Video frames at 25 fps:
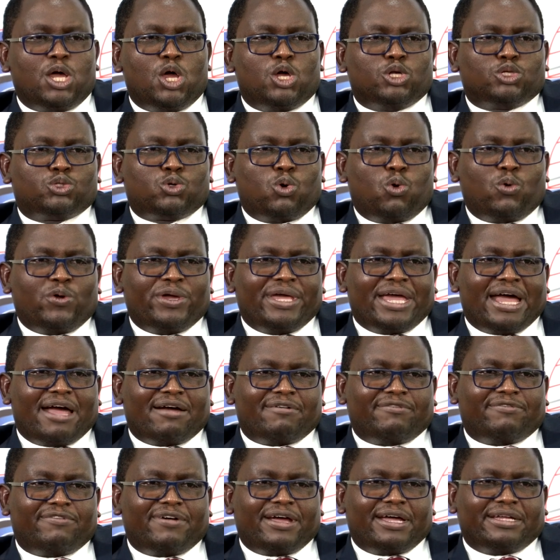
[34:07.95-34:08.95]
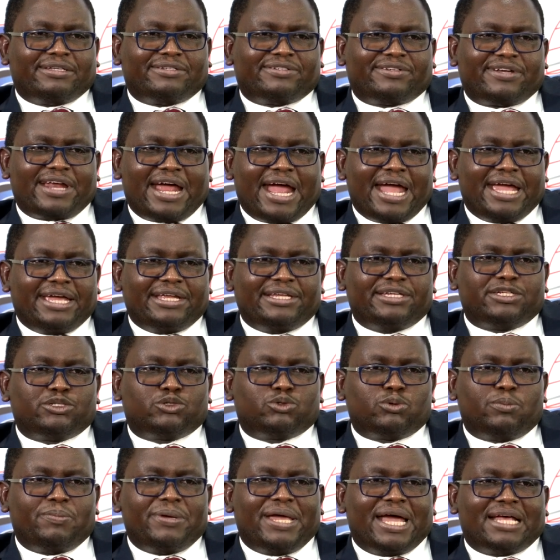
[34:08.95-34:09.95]
So we have tried
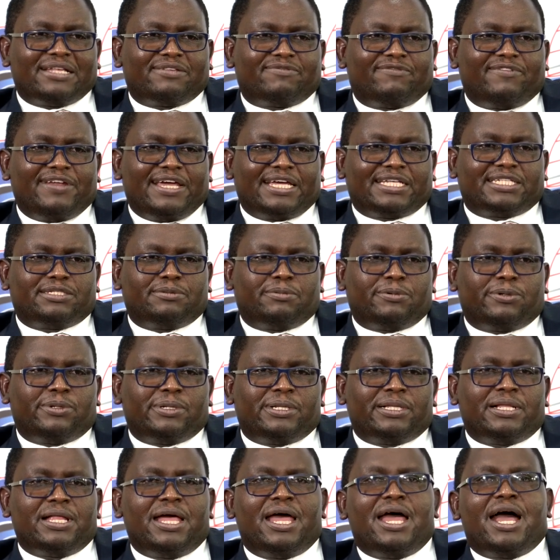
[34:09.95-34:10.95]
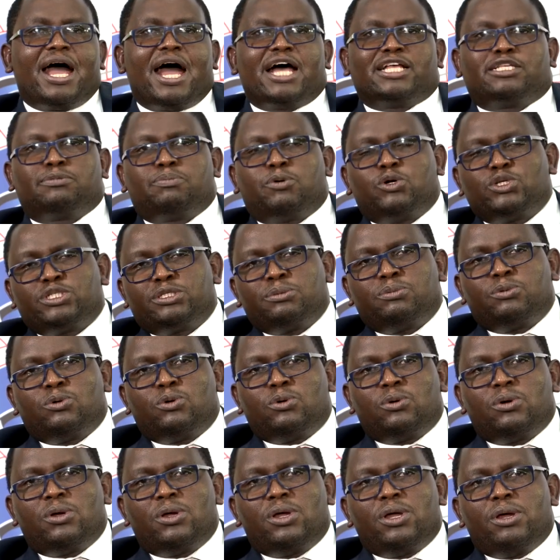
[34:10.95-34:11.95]
to be as flexible as possible